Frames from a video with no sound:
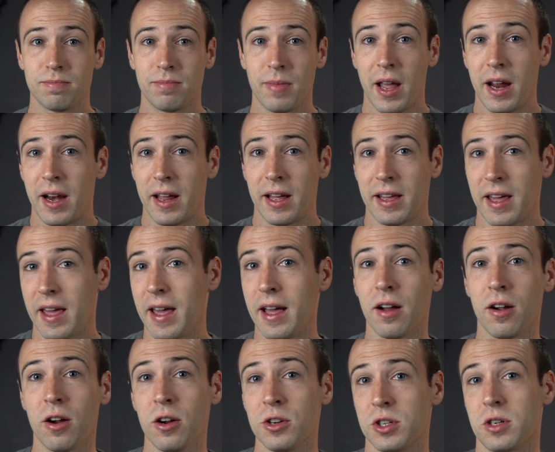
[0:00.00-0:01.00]
and it
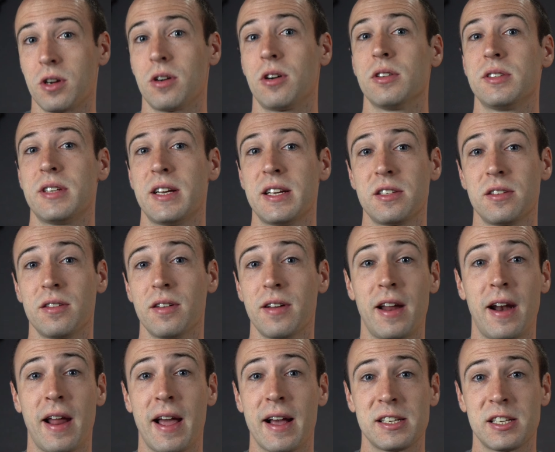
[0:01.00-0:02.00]
can't hurt to call Tesla
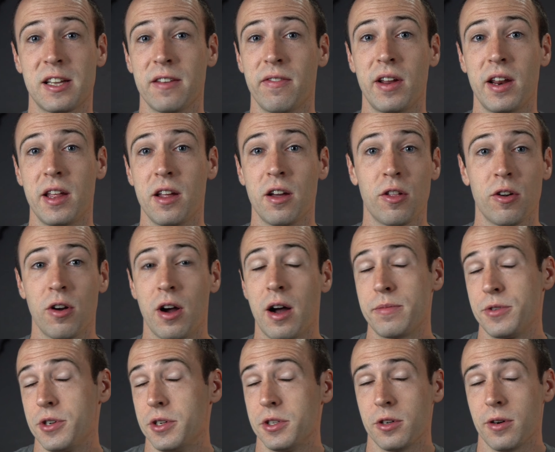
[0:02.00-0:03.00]
and ask if any other
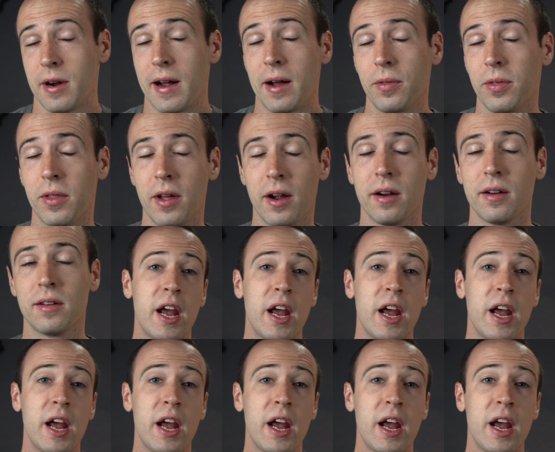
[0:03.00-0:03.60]
options are out there.